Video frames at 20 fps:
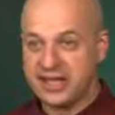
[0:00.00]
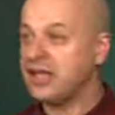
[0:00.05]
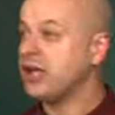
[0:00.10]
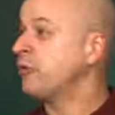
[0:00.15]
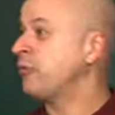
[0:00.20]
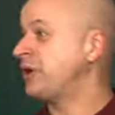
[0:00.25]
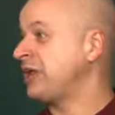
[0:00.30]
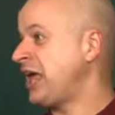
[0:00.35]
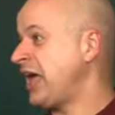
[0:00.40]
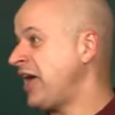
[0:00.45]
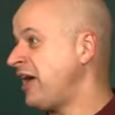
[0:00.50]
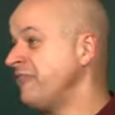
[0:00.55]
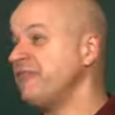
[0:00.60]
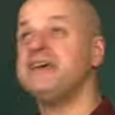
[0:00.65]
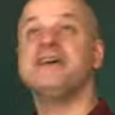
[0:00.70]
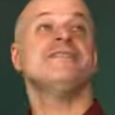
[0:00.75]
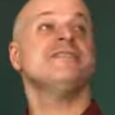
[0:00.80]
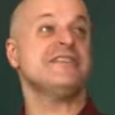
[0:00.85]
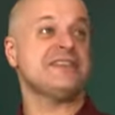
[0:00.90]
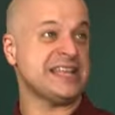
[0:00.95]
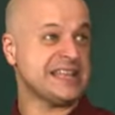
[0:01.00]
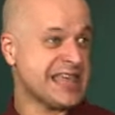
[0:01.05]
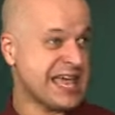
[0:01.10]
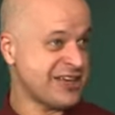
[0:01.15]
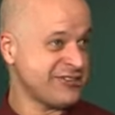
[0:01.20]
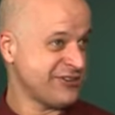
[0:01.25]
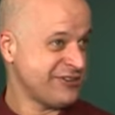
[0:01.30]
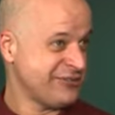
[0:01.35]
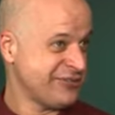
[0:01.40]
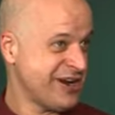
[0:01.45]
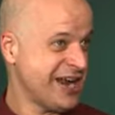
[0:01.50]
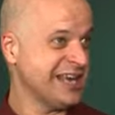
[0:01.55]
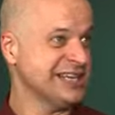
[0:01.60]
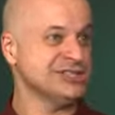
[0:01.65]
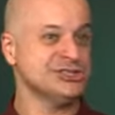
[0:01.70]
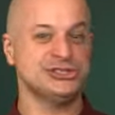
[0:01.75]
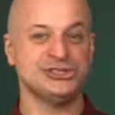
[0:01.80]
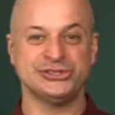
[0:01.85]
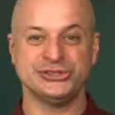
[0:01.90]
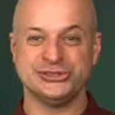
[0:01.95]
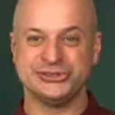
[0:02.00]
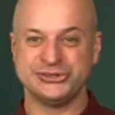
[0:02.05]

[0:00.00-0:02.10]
What do you have? 50,000 friends?